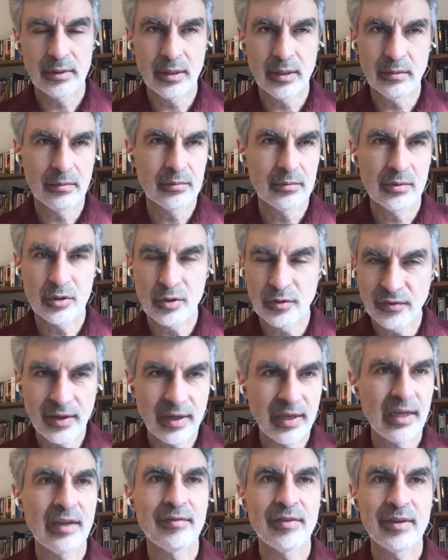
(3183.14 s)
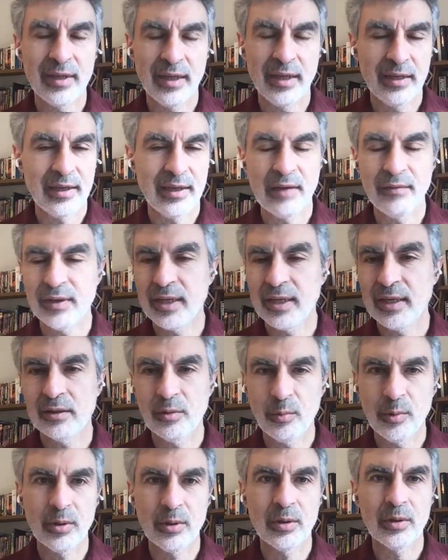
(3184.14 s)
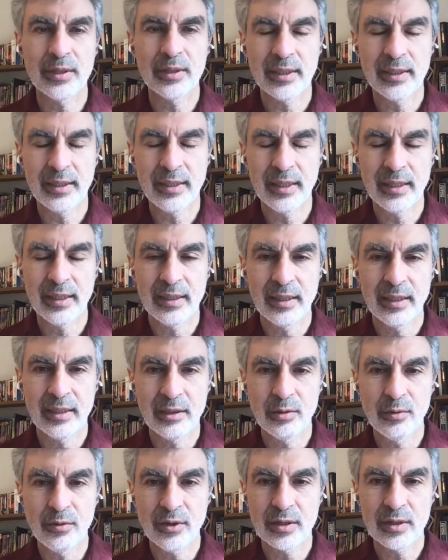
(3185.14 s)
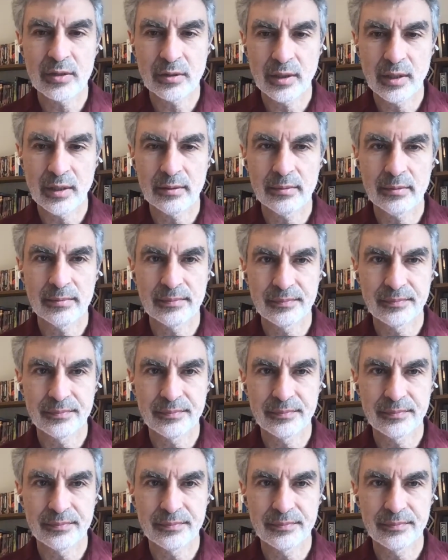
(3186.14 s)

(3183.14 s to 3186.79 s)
you know, survive and, and navigate the world and, and, and do things together.